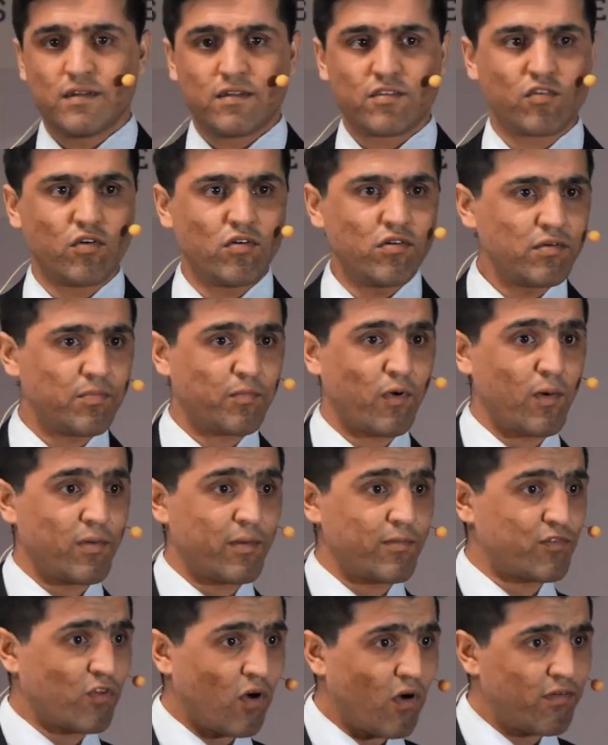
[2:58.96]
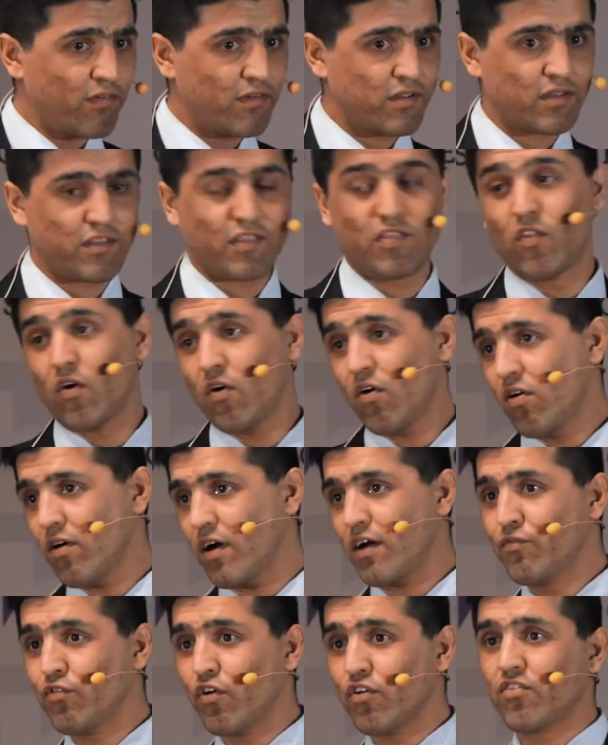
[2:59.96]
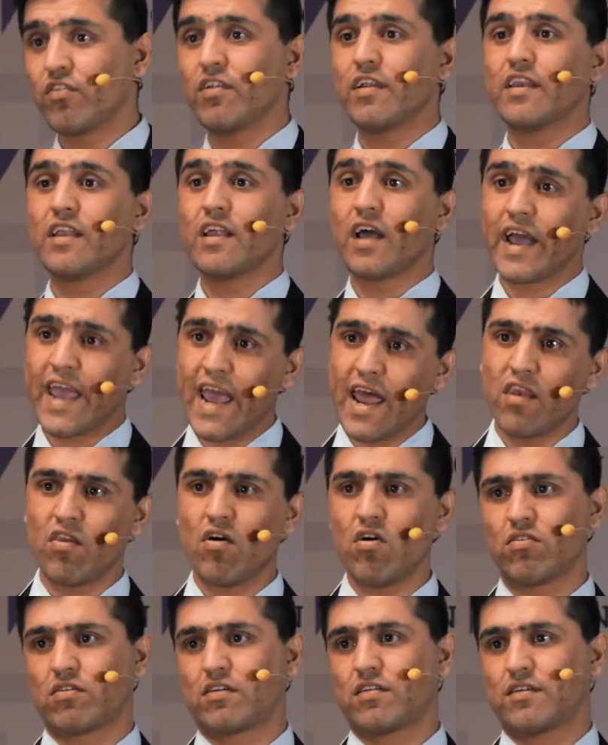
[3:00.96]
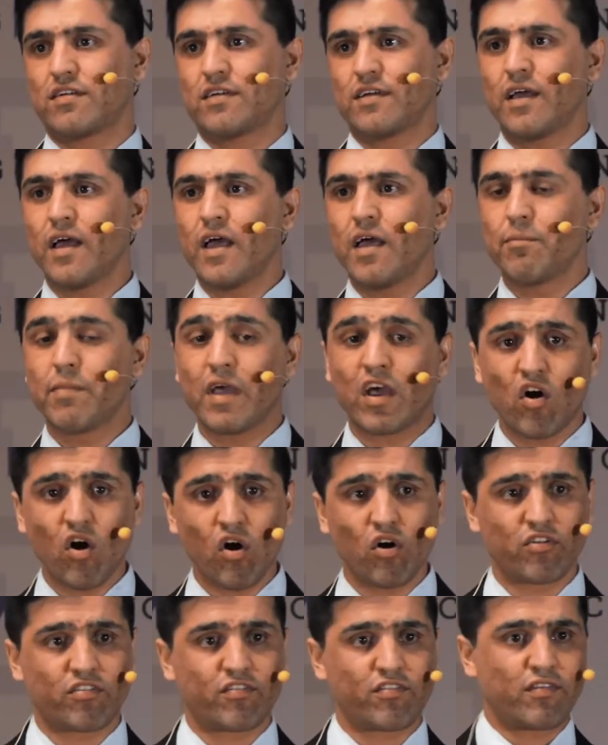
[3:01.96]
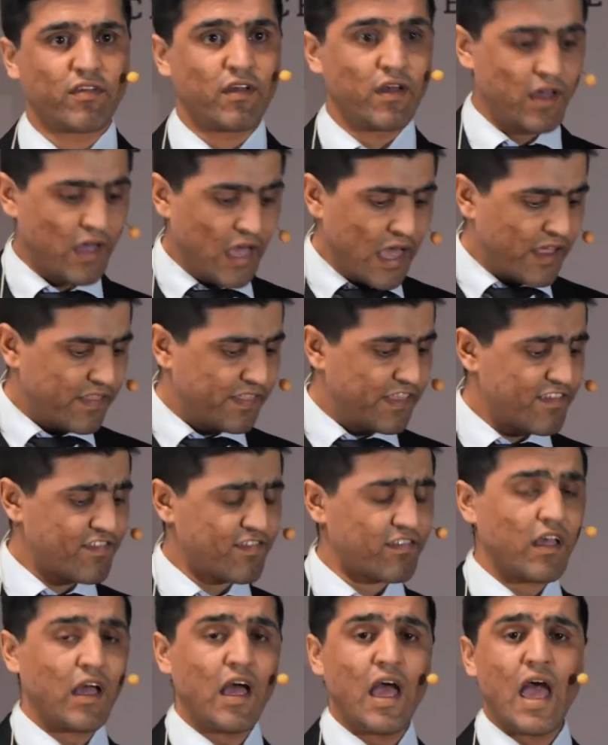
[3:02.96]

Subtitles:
So, problem solved? No, unfortunately, again not. Because this